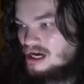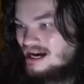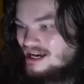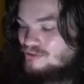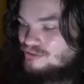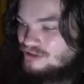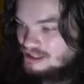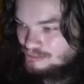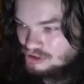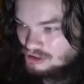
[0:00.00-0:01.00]
I don't think I
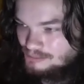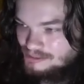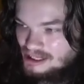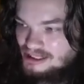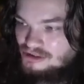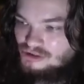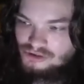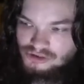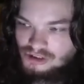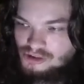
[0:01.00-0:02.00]
would call it behind the
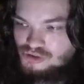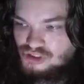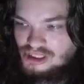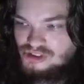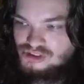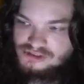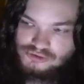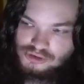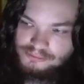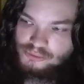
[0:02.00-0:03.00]
curtain negotiations if
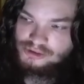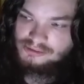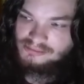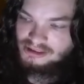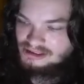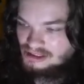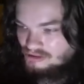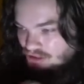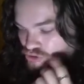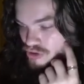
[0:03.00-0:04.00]
they're deploying the
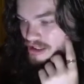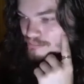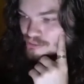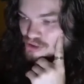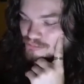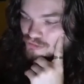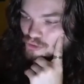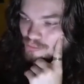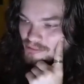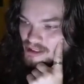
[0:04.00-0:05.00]
military and trying to put up
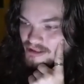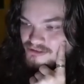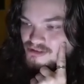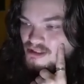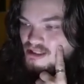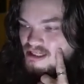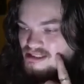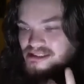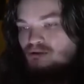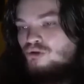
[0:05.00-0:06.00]
roadblocks.
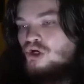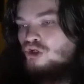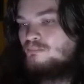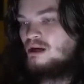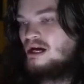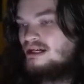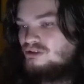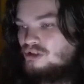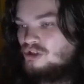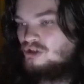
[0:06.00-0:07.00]
It's no longer behind
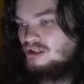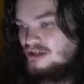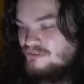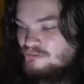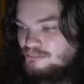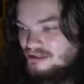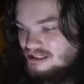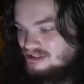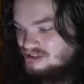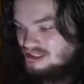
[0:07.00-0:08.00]
the curtain if everybody
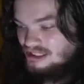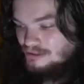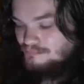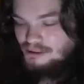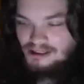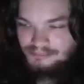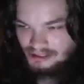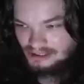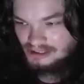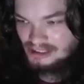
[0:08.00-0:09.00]
can see it in
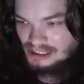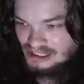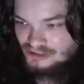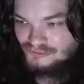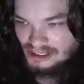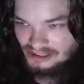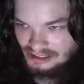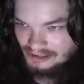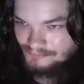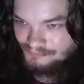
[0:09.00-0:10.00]
public, and you've got
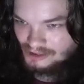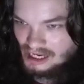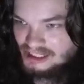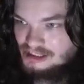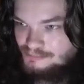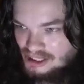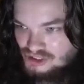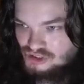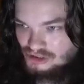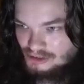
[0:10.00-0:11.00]
like
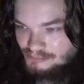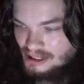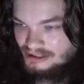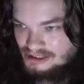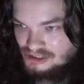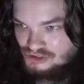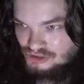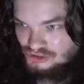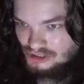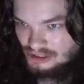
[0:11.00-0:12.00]
occupation
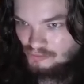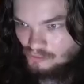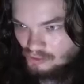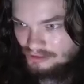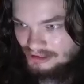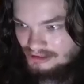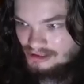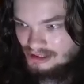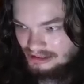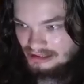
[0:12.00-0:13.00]
politicians like worried,
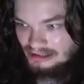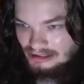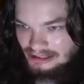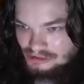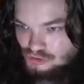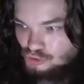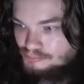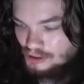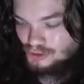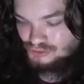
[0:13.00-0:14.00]
like like doom
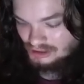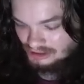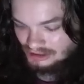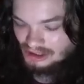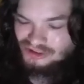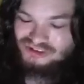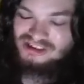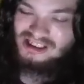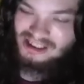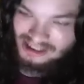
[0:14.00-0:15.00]
posting, like, oh
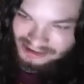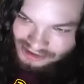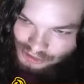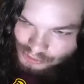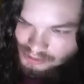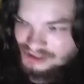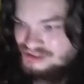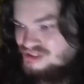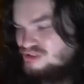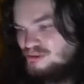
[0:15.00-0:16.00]
god, what does
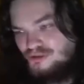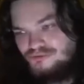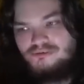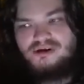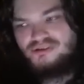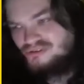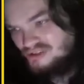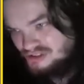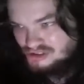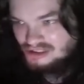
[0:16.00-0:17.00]
this mean for Mother
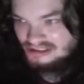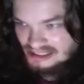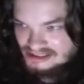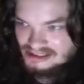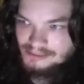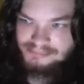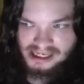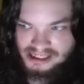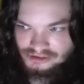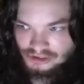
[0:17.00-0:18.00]
Russia? Like, that's not
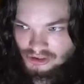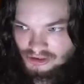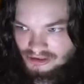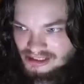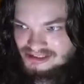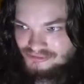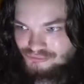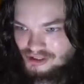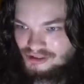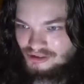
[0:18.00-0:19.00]
behind the curtain, that's in
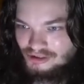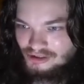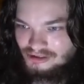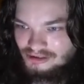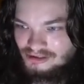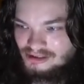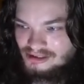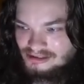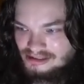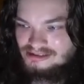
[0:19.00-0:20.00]
front of the curtain.
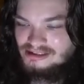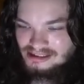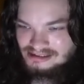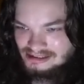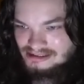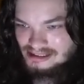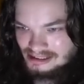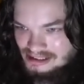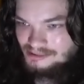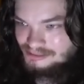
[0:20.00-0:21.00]
That is the
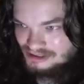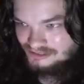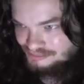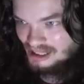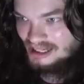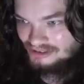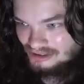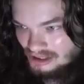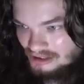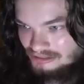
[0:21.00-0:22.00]
exact opposite of behind the
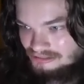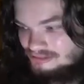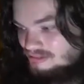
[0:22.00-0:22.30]
curtain.